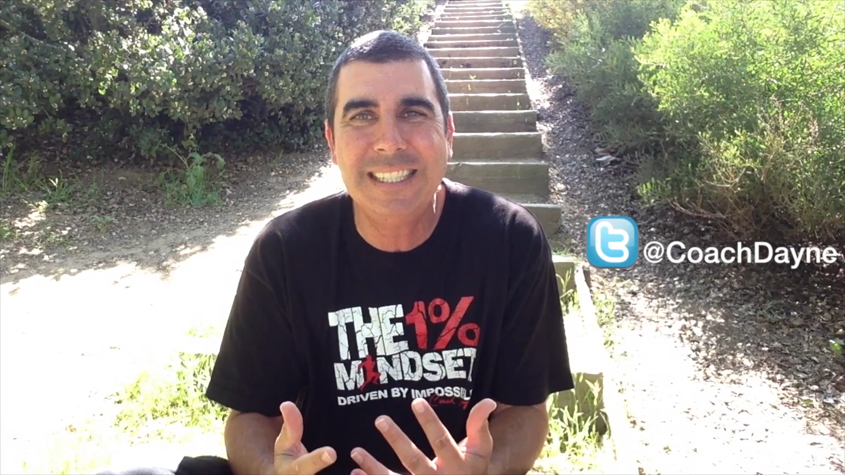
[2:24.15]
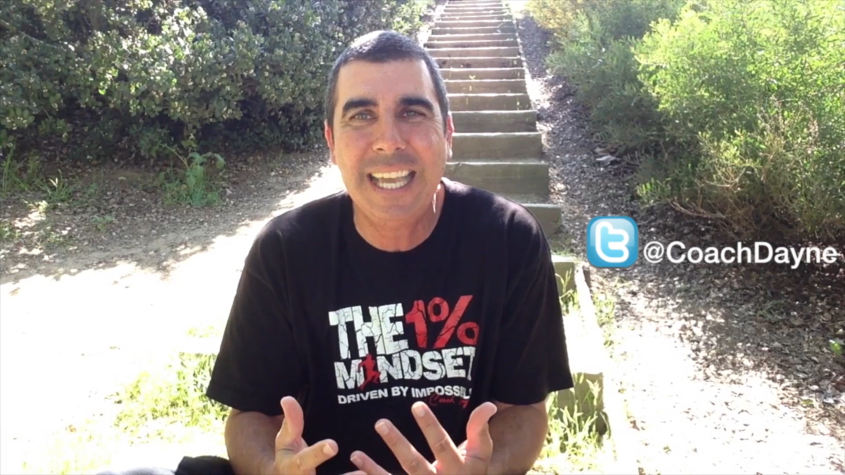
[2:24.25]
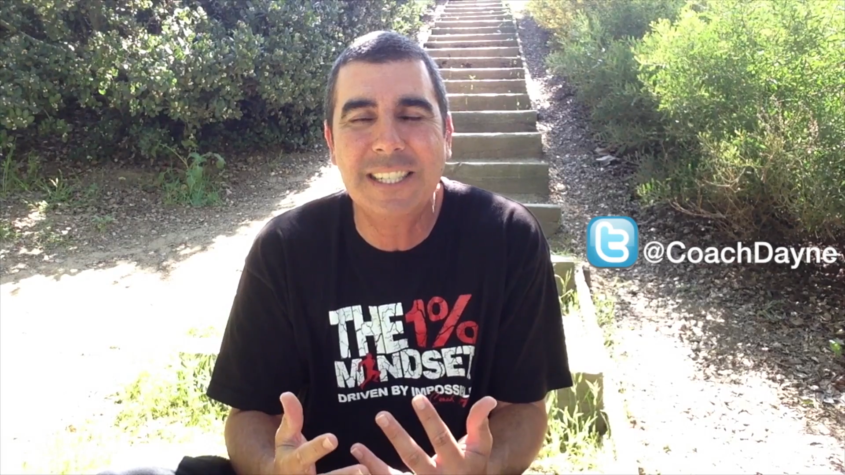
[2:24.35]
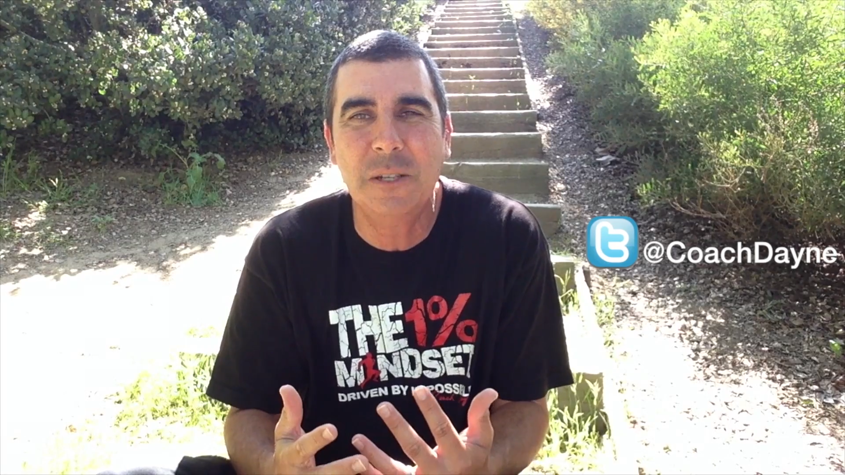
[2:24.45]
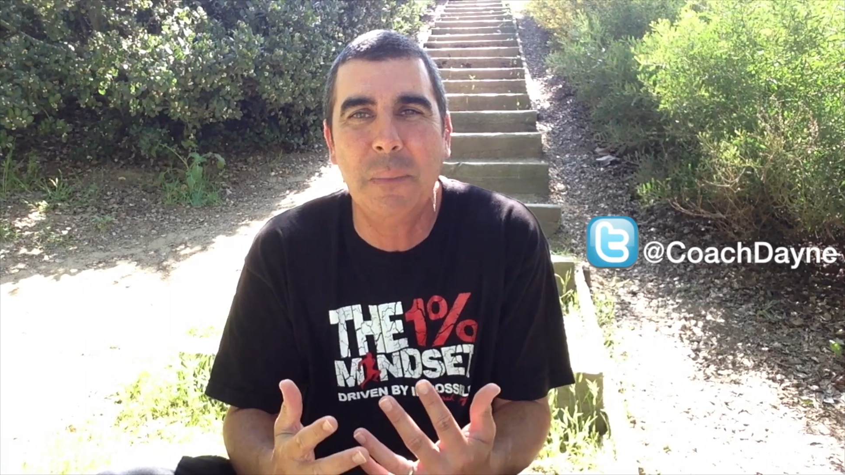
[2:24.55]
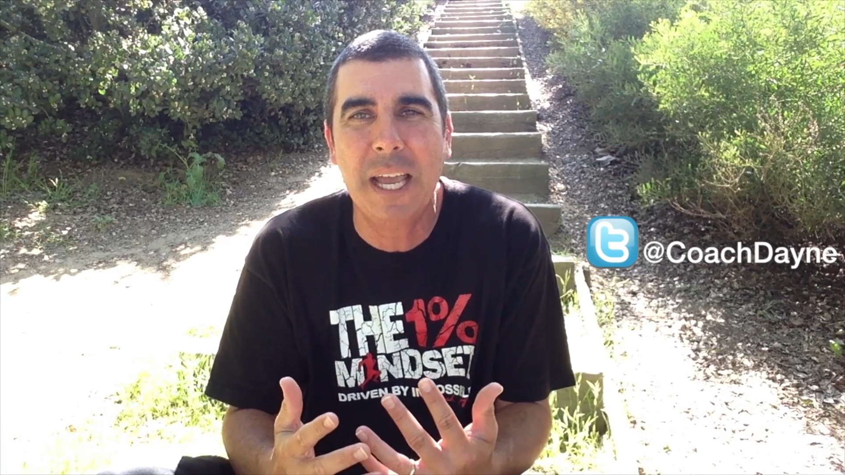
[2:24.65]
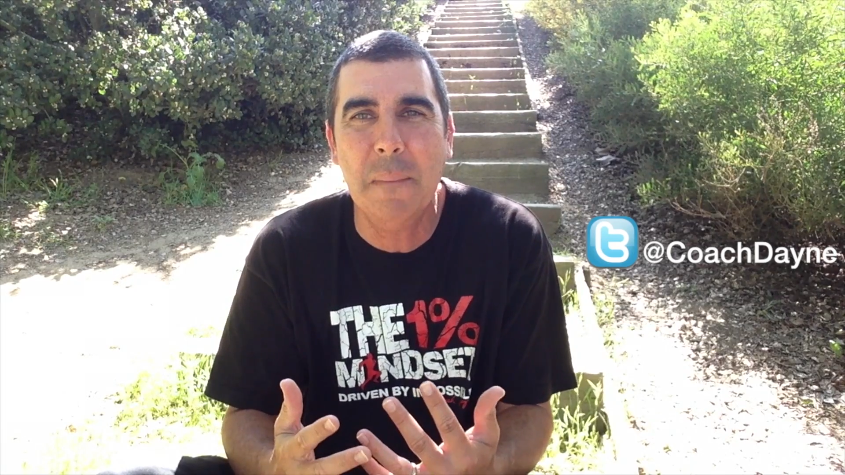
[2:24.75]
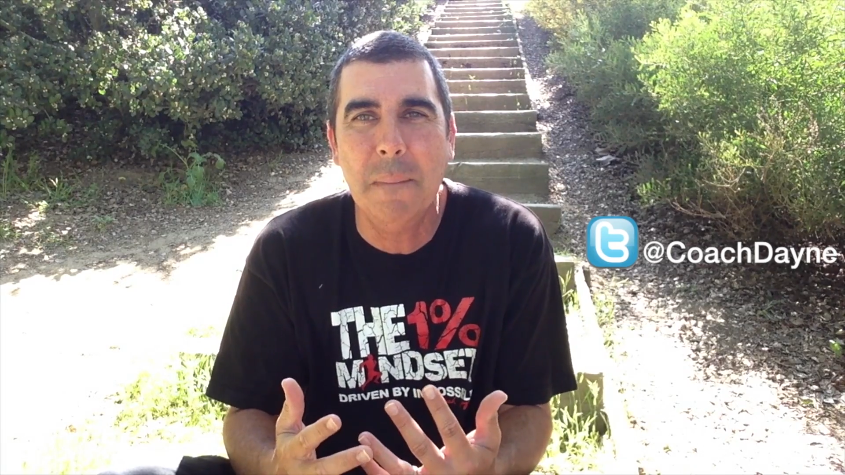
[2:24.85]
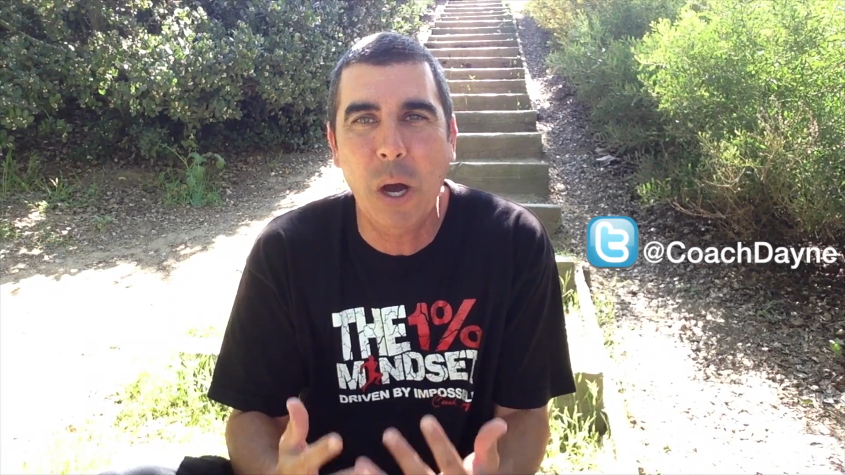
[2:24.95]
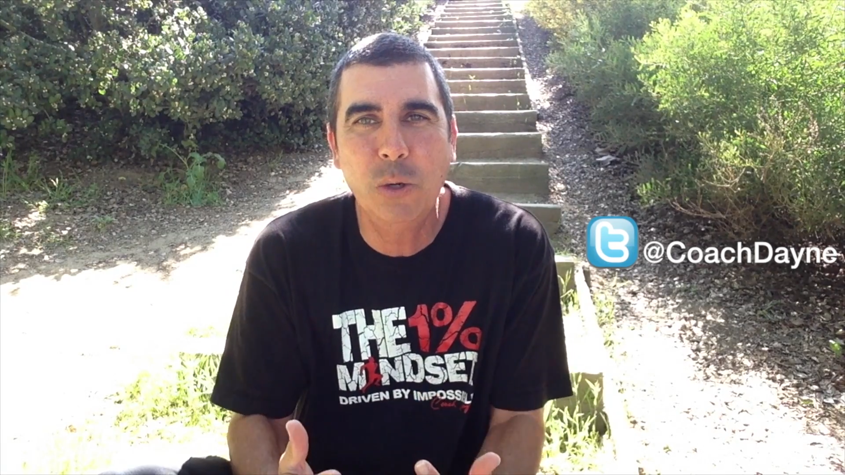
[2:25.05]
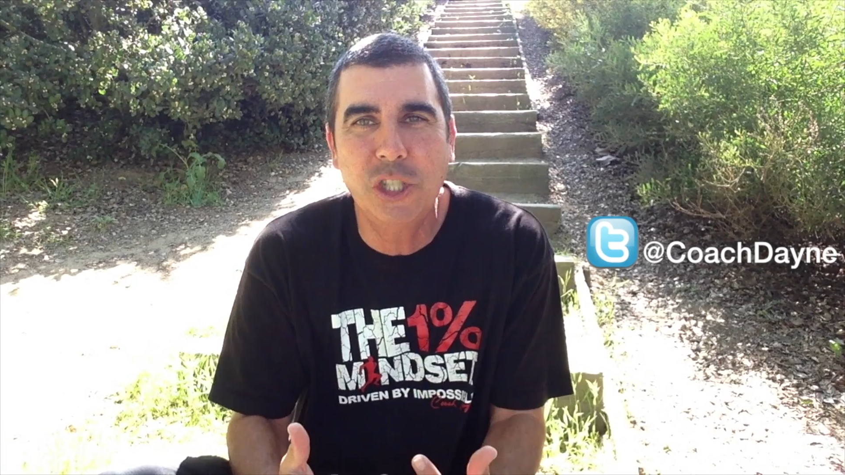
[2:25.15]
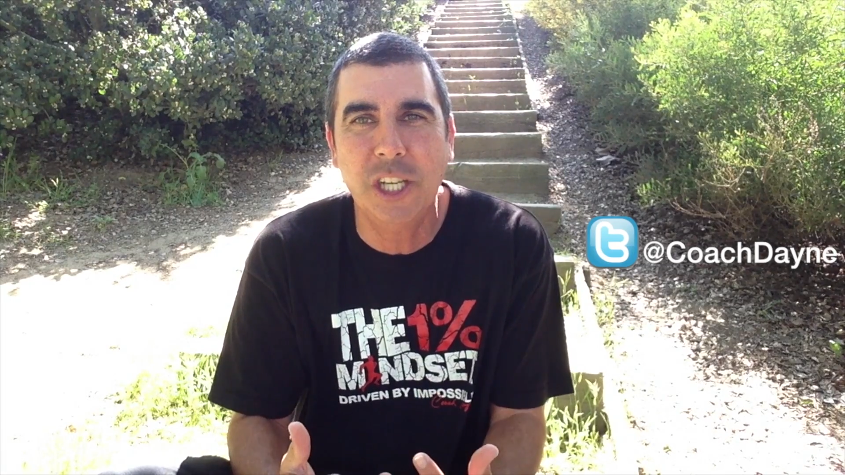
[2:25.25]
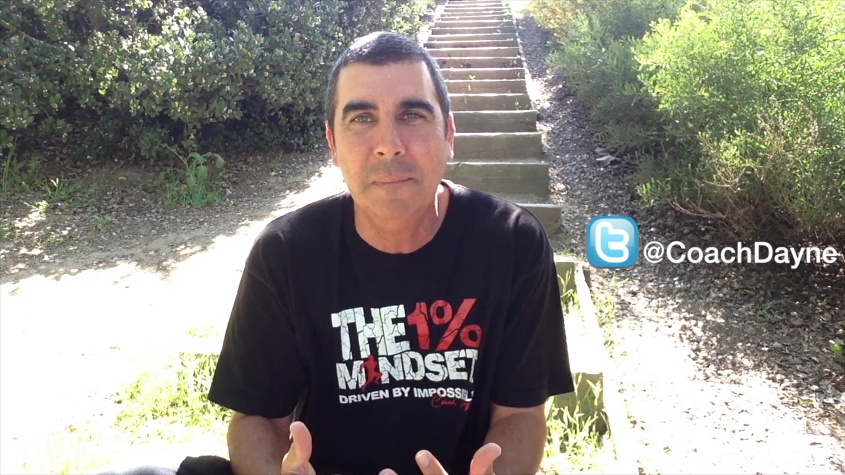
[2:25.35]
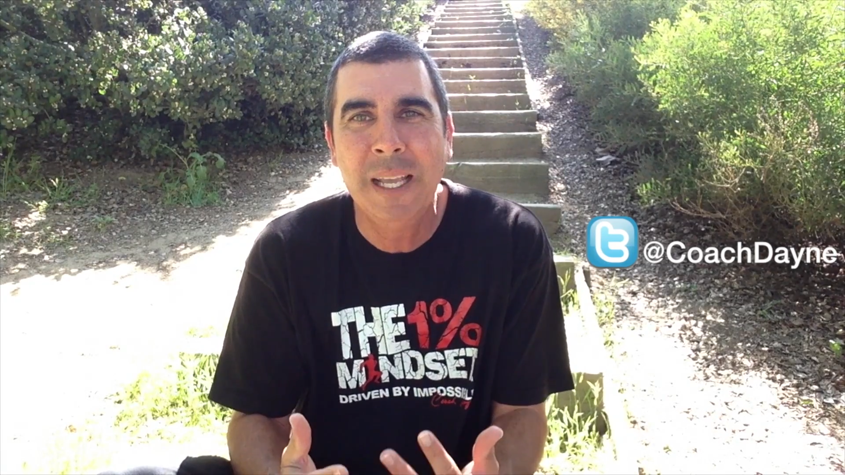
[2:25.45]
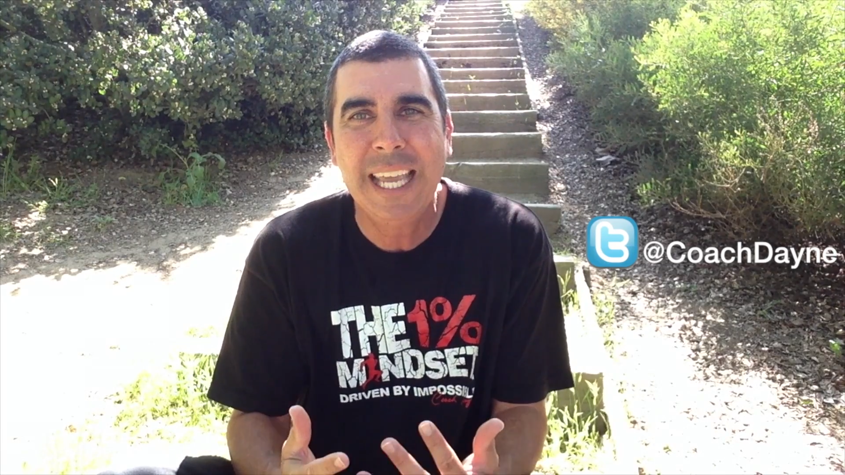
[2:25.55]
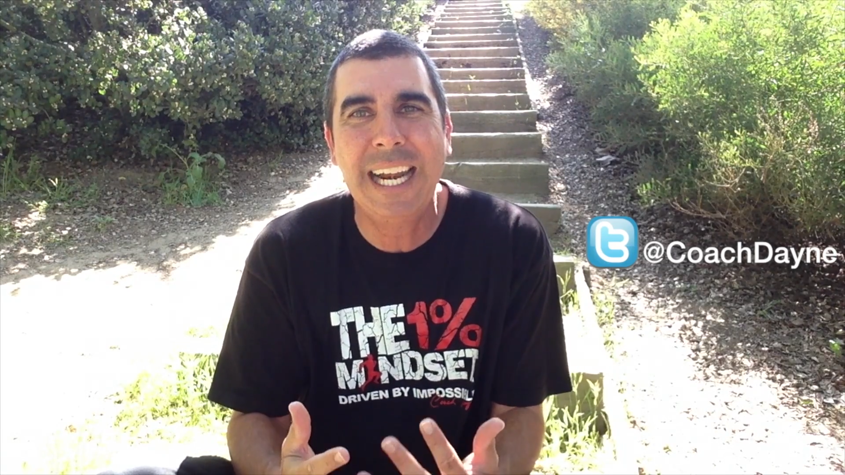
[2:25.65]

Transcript: It tested my emotion.